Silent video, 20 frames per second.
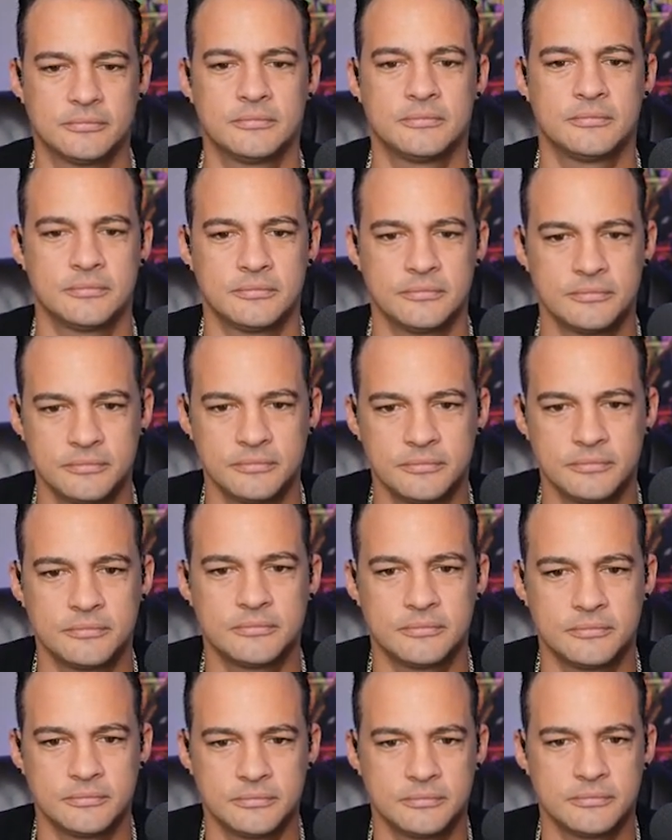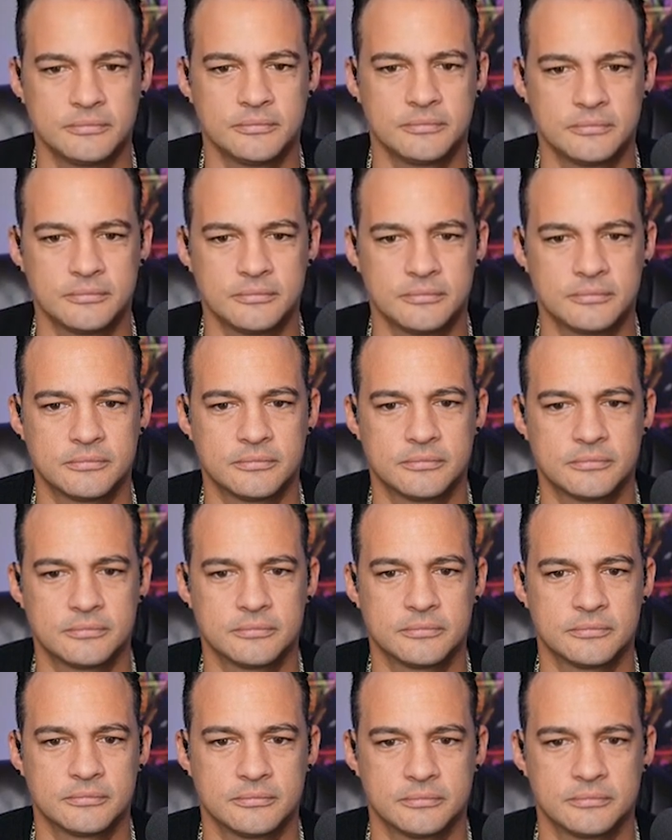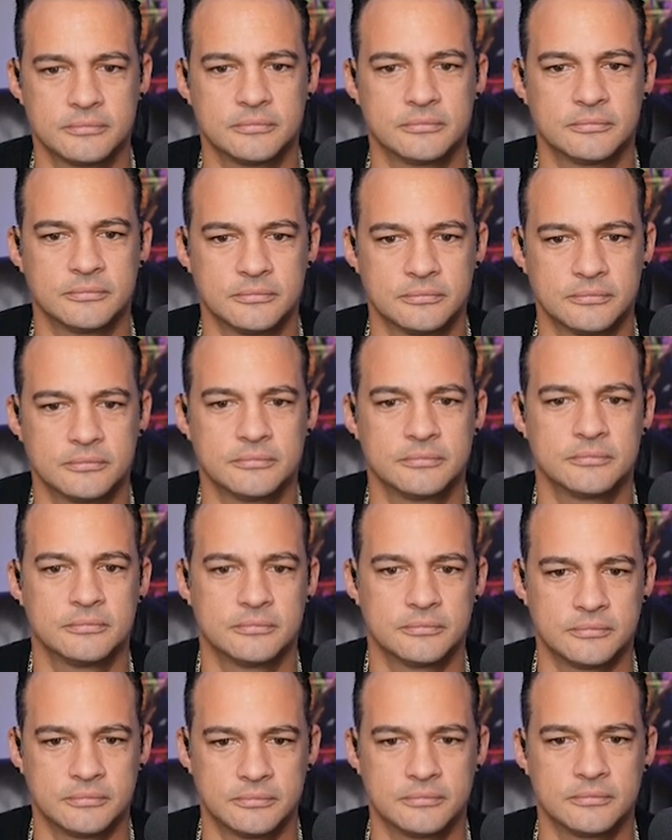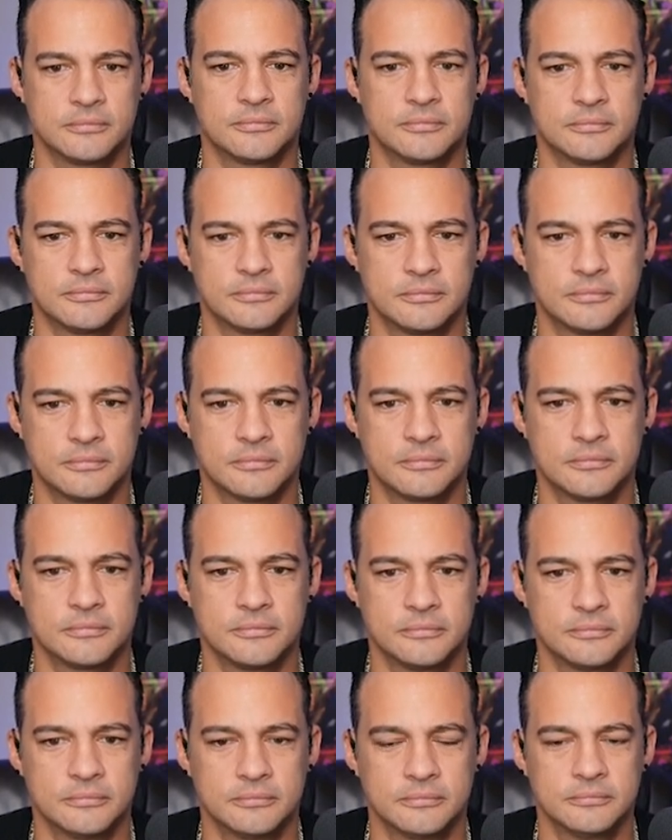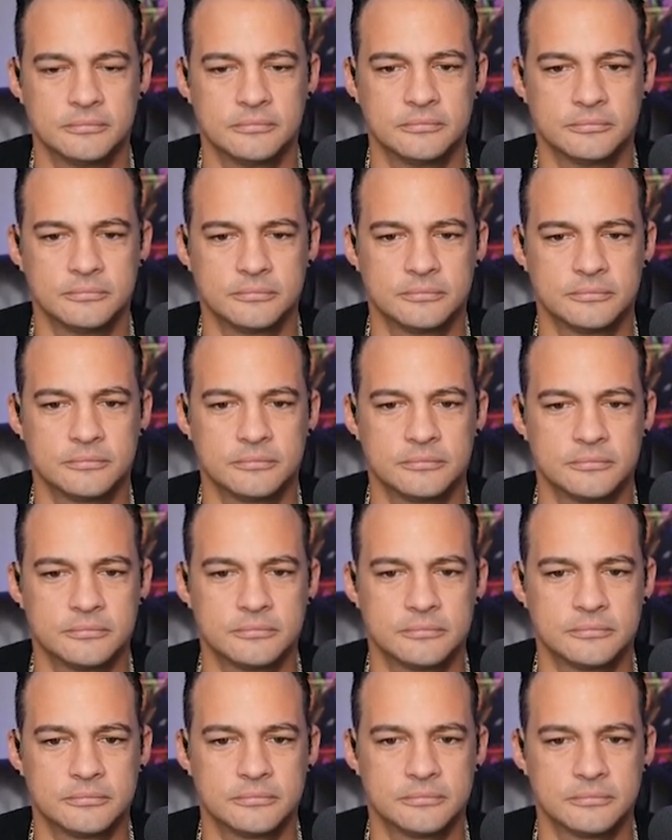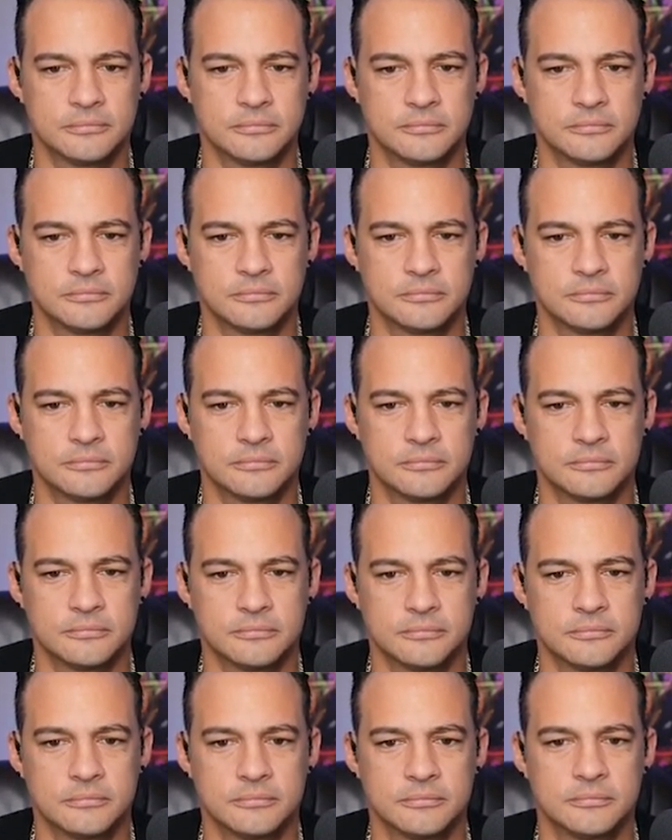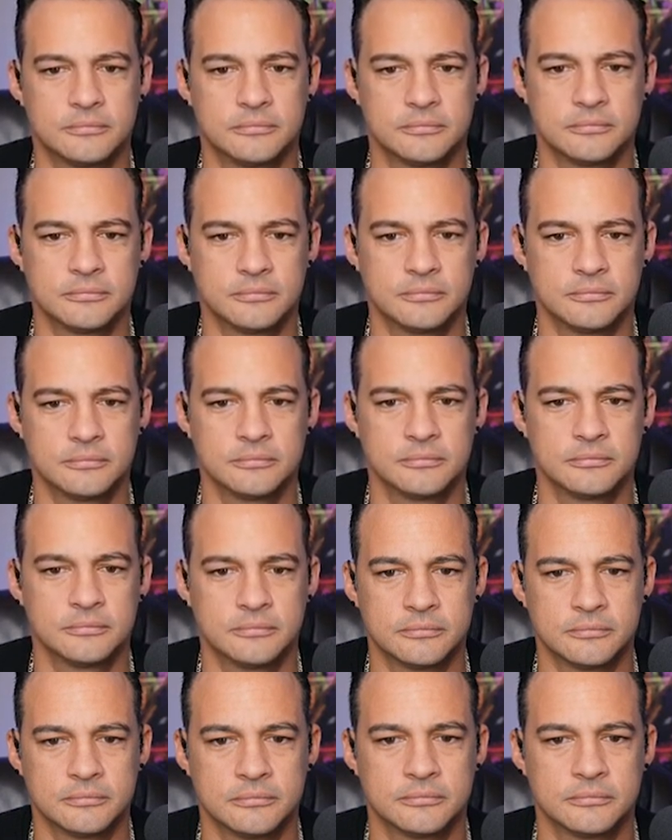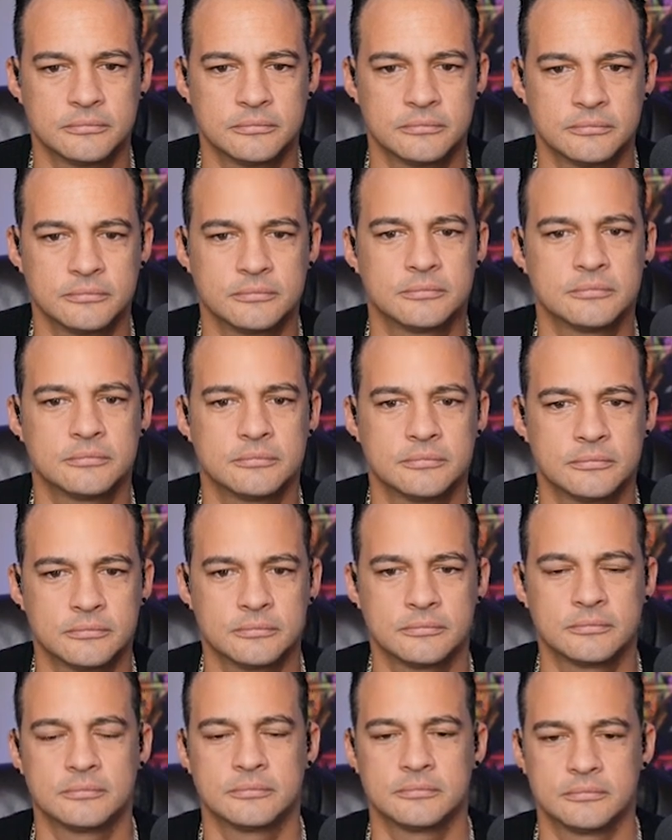This person isn't speaking.